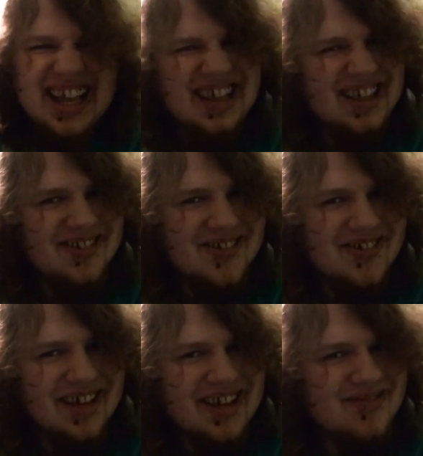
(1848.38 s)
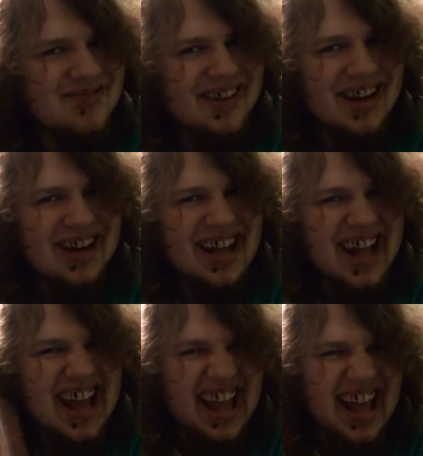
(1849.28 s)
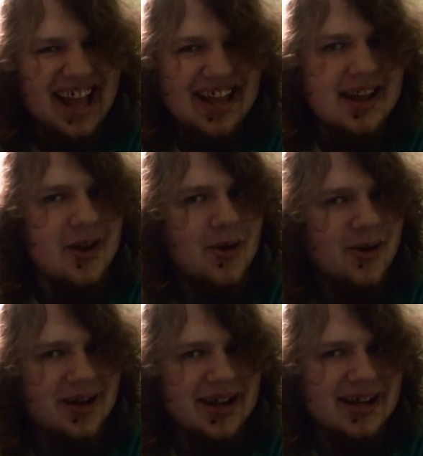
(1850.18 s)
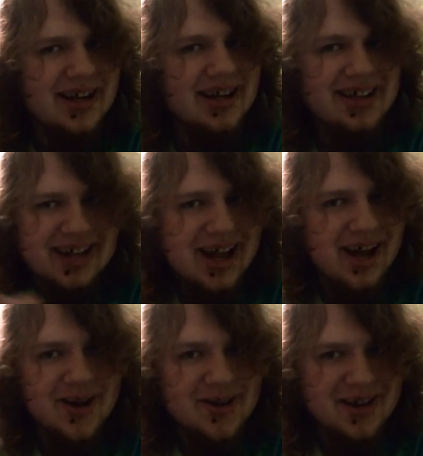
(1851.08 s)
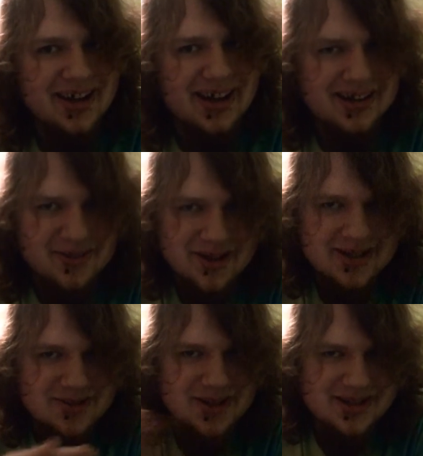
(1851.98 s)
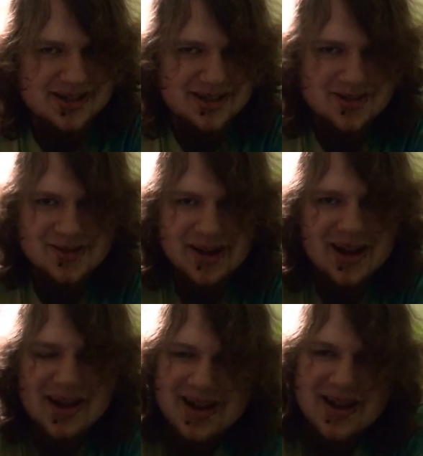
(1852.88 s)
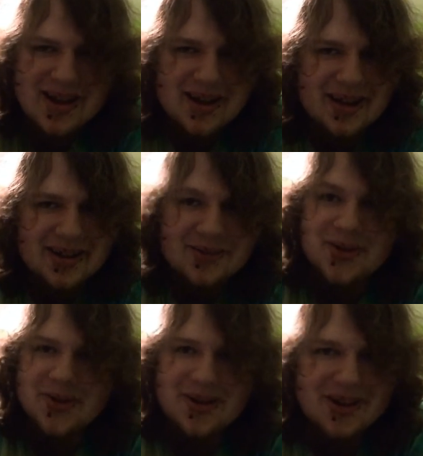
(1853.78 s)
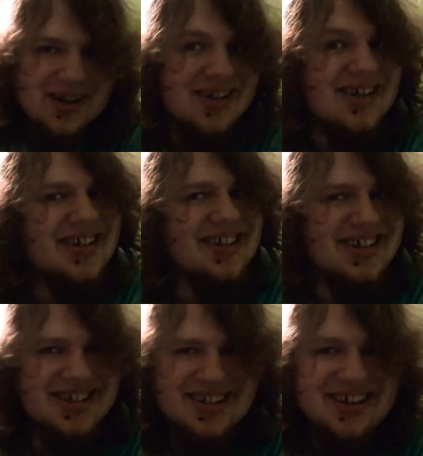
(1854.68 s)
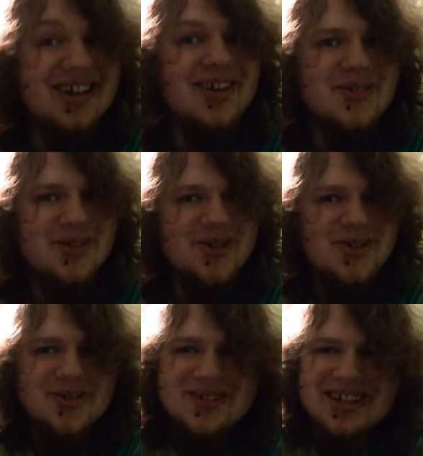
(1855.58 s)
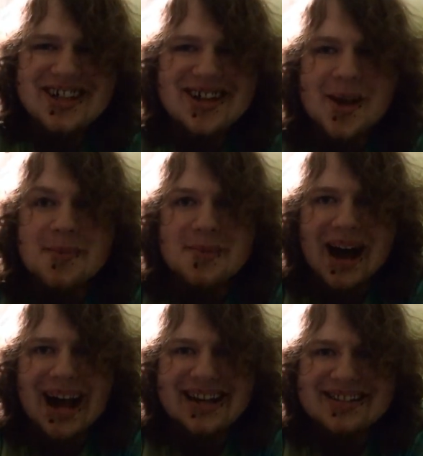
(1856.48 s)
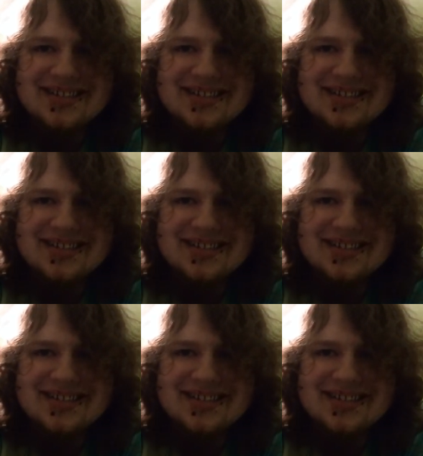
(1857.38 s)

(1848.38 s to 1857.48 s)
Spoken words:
Love you, man. Bye. Or lady. Doubt a lady is watching this the whole way. If you are, love you too. Bye.